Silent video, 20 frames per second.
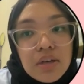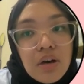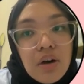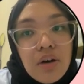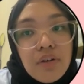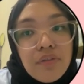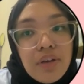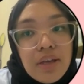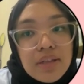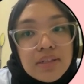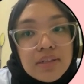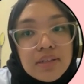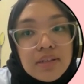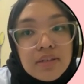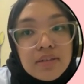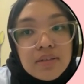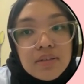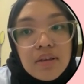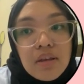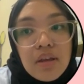of
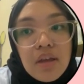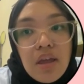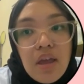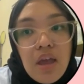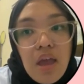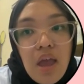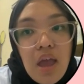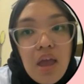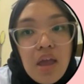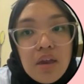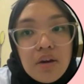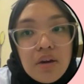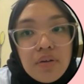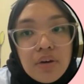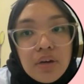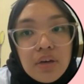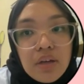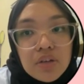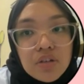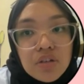hazards, and
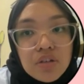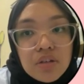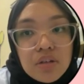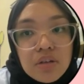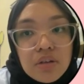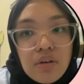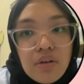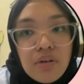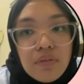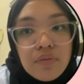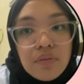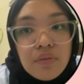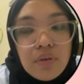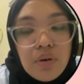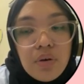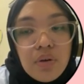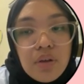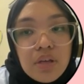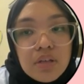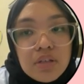reduction of
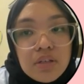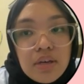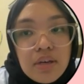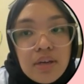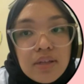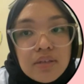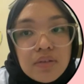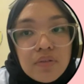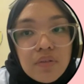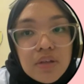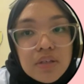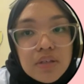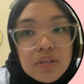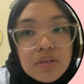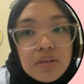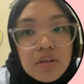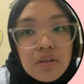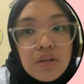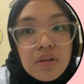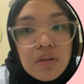OHS risk
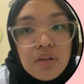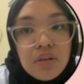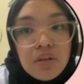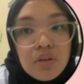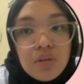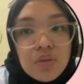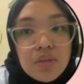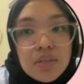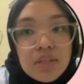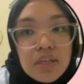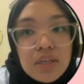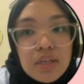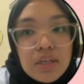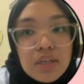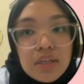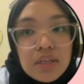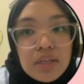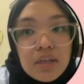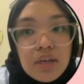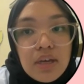using
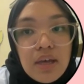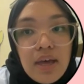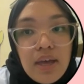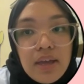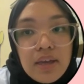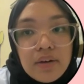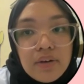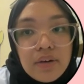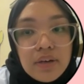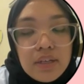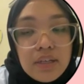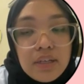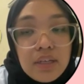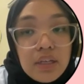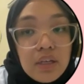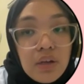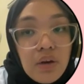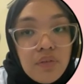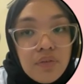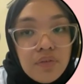the
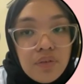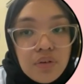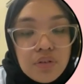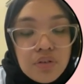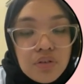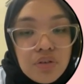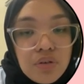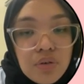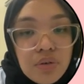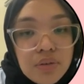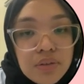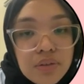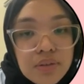hierarchy of control.